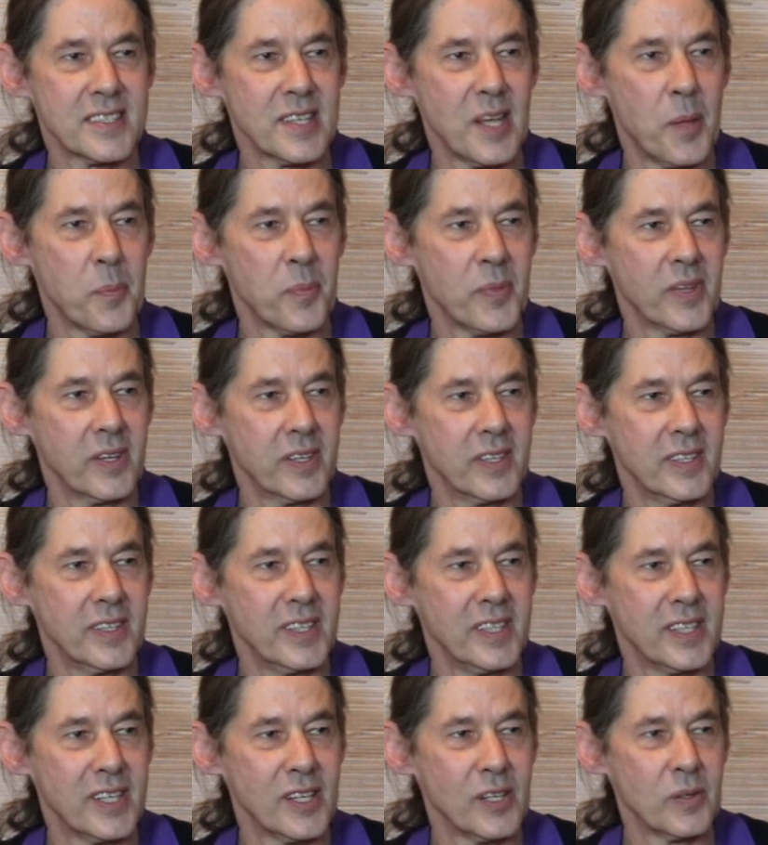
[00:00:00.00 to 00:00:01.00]
something?
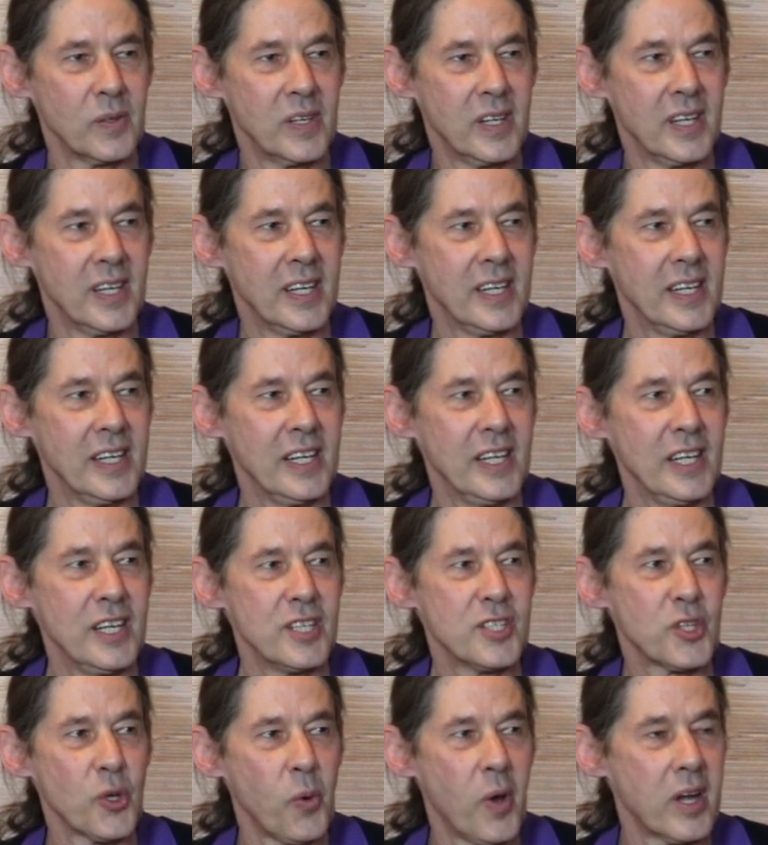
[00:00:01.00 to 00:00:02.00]
You know.
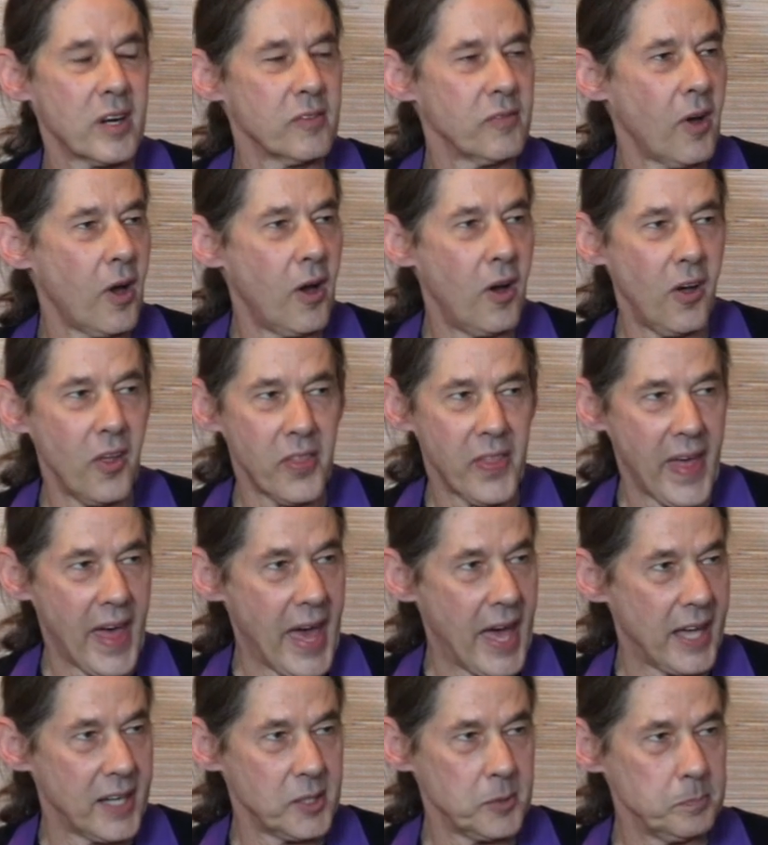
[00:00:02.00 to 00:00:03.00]
So out of all
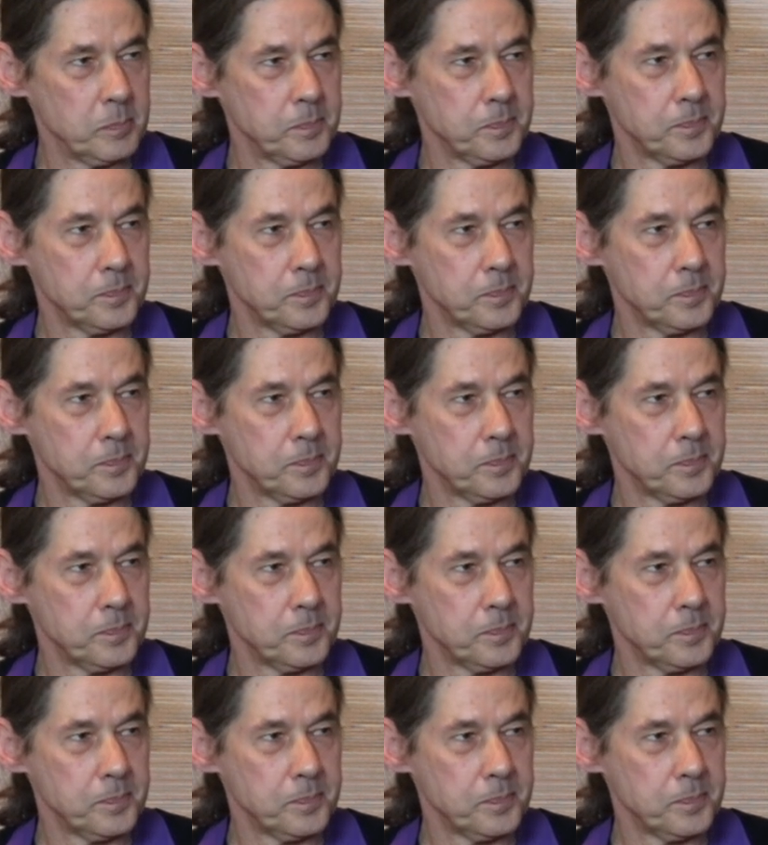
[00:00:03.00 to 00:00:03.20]
that,